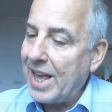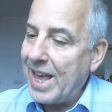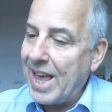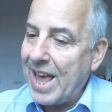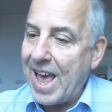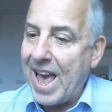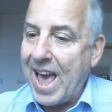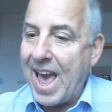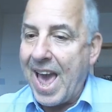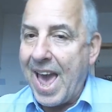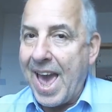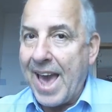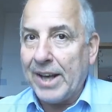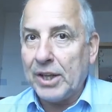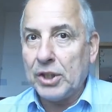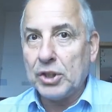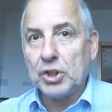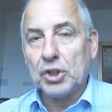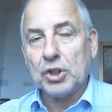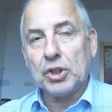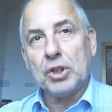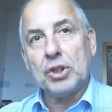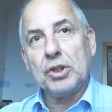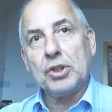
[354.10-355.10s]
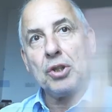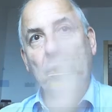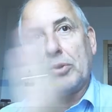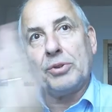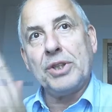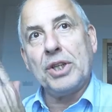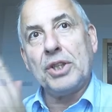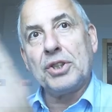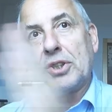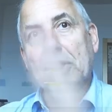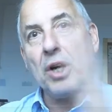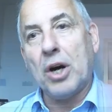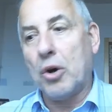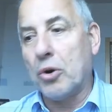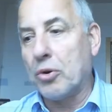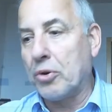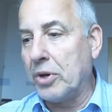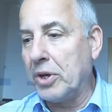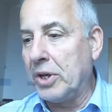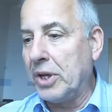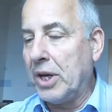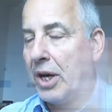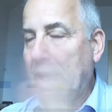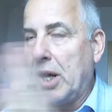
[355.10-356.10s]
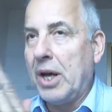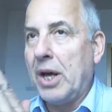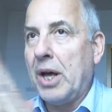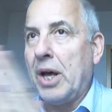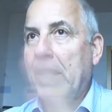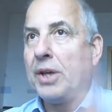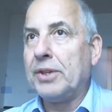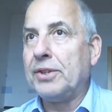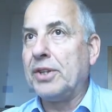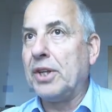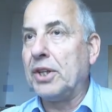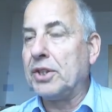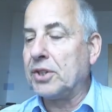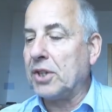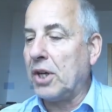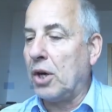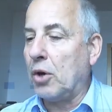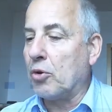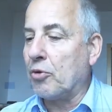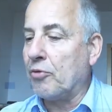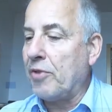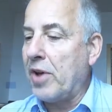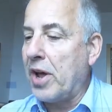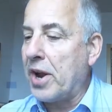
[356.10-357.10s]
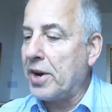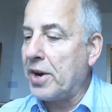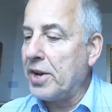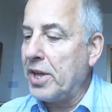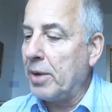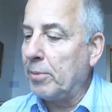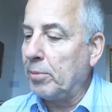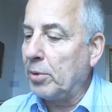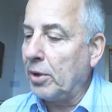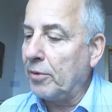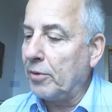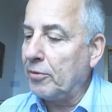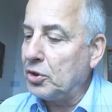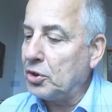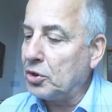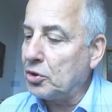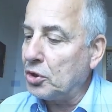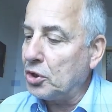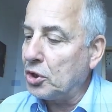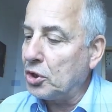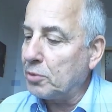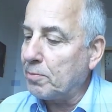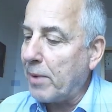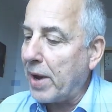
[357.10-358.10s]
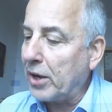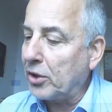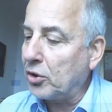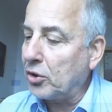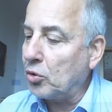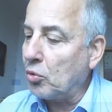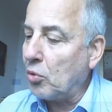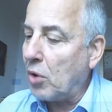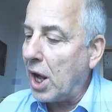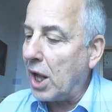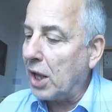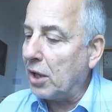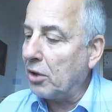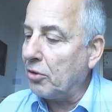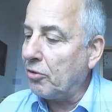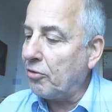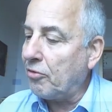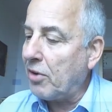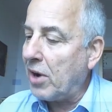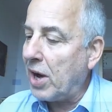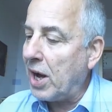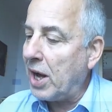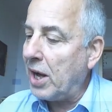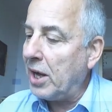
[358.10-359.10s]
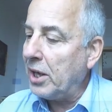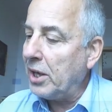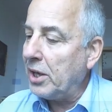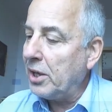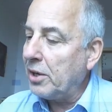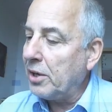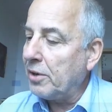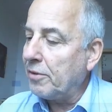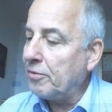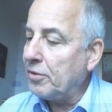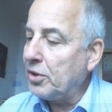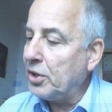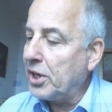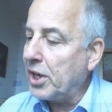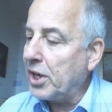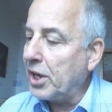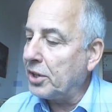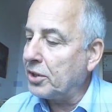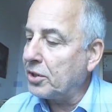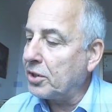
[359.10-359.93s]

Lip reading: x, so that's our variable with respect to alpha, we get